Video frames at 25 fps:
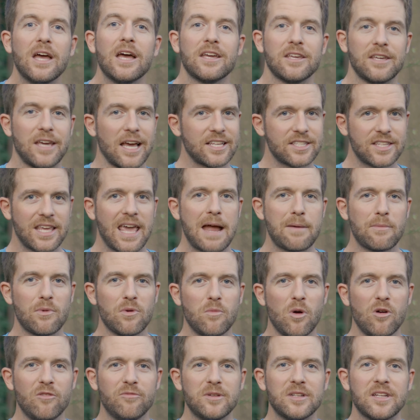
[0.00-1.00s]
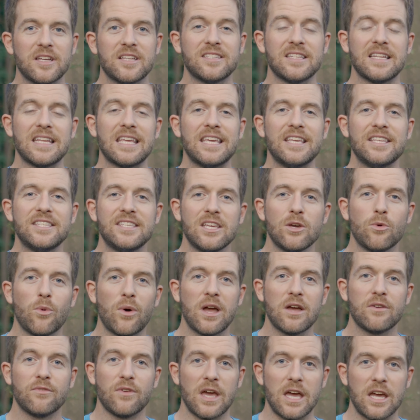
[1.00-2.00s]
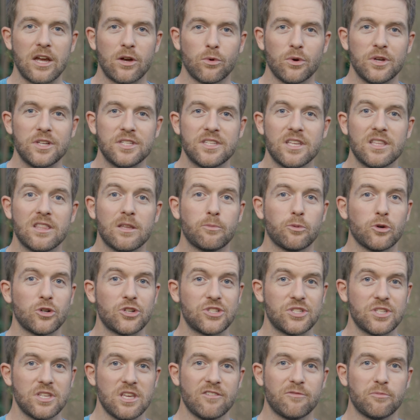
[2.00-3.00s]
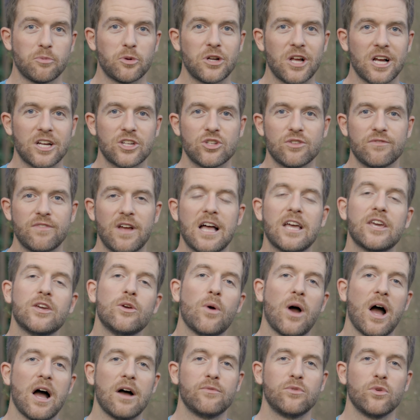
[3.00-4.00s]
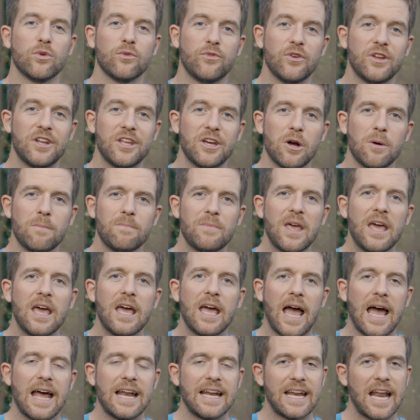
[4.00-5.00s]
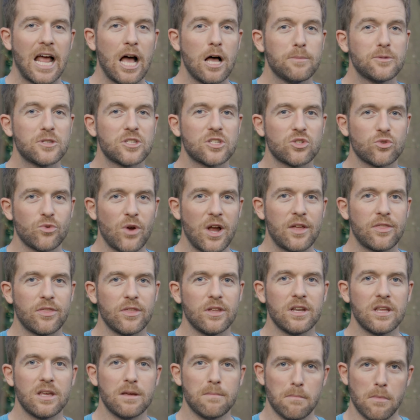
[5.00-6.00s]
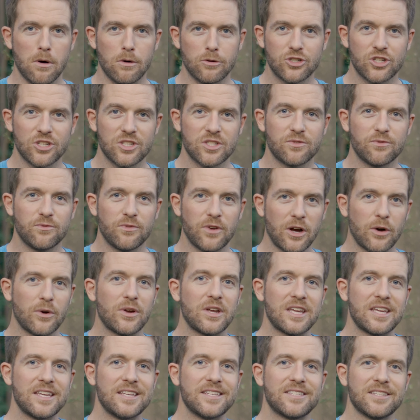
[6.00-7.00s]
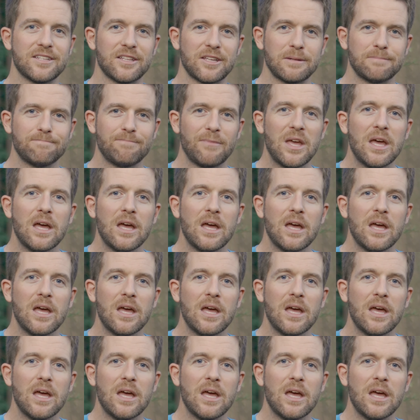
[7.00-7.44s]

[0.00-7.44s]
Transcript: Yes, camera movement is an easy way of increasing the perceived production value of your video, and it helps strengthen emotions very easily.